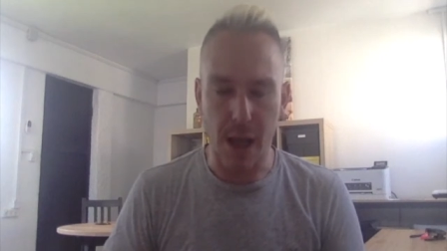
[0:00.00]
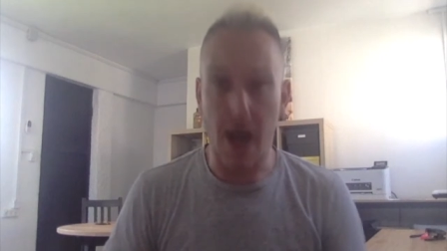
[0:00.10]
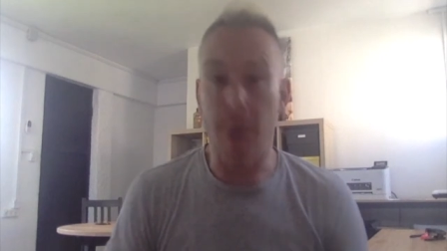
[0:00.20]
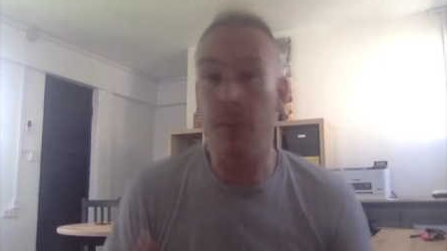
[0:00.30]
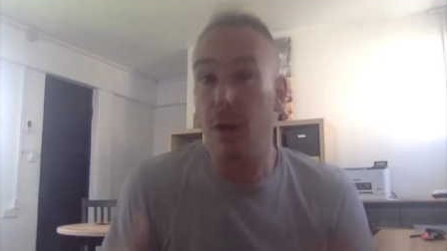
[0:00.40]

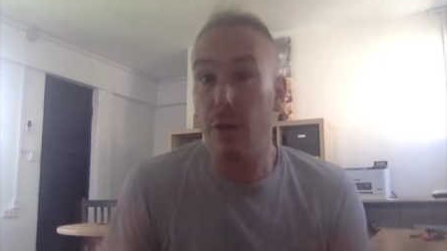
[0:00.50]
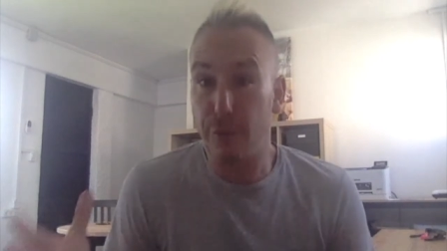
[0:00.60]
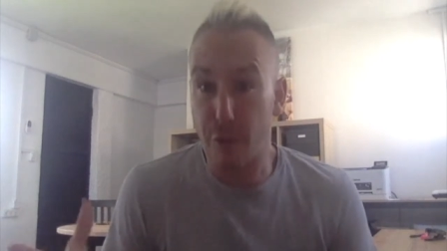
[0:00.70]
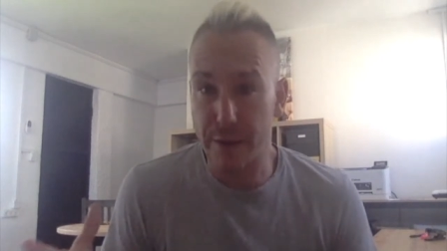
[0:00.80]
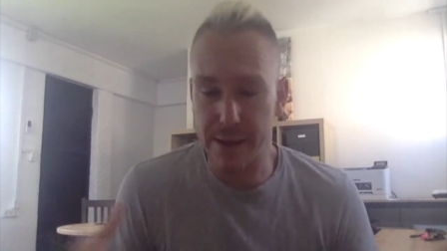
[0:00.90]
um,
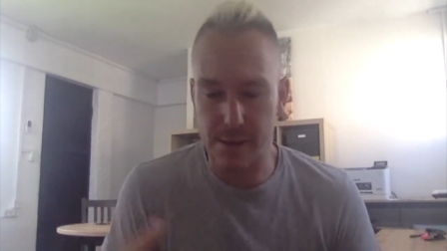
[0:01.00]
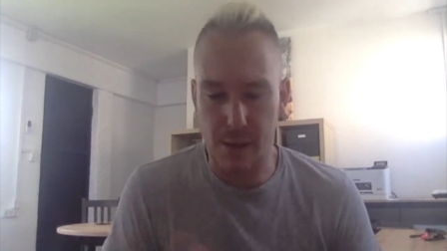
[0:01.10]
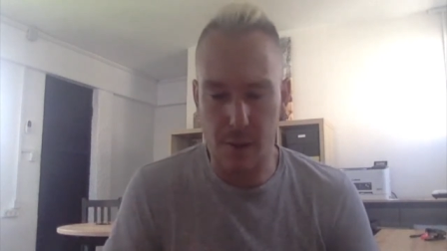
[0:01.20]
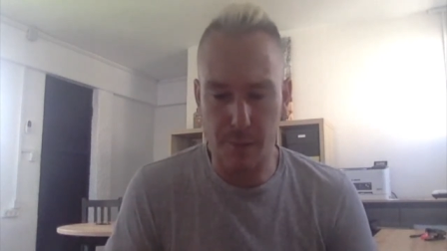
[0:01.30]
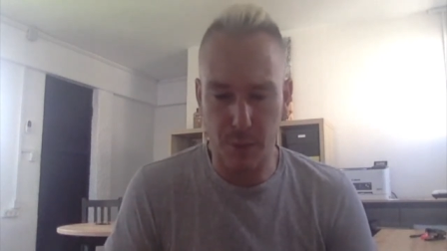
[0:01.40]
for
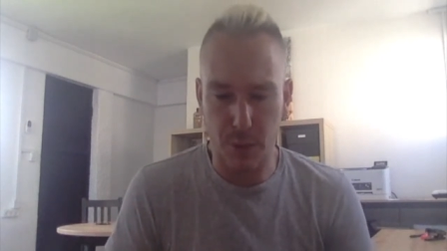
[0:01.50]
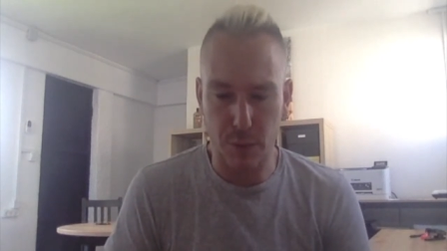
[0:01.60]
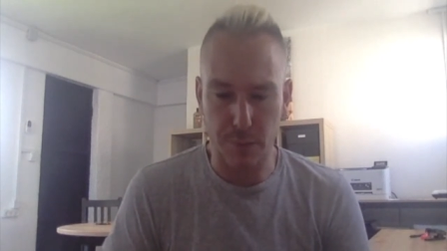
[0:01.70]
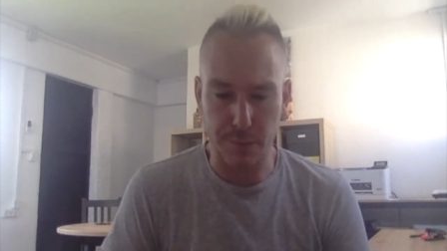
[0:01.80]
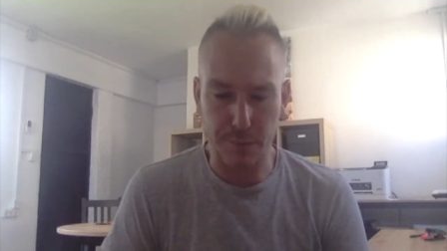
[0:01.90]
example